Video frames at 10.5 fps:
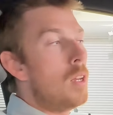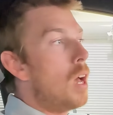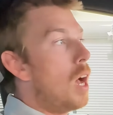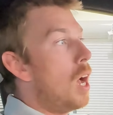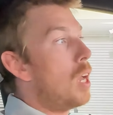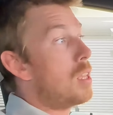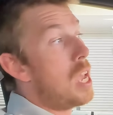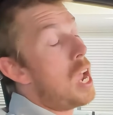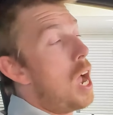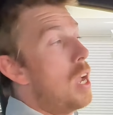
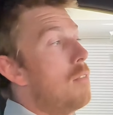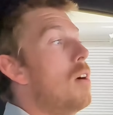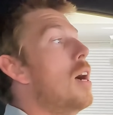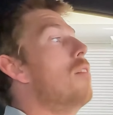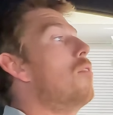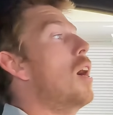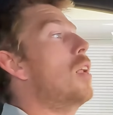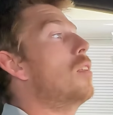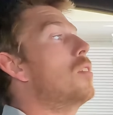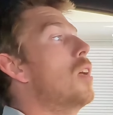Yeah, I've
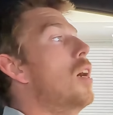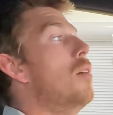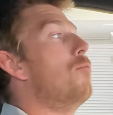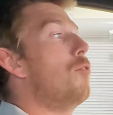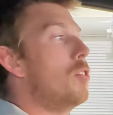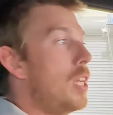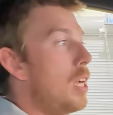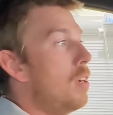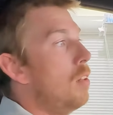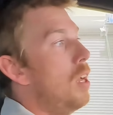got some for
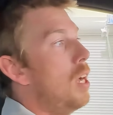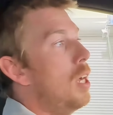sale.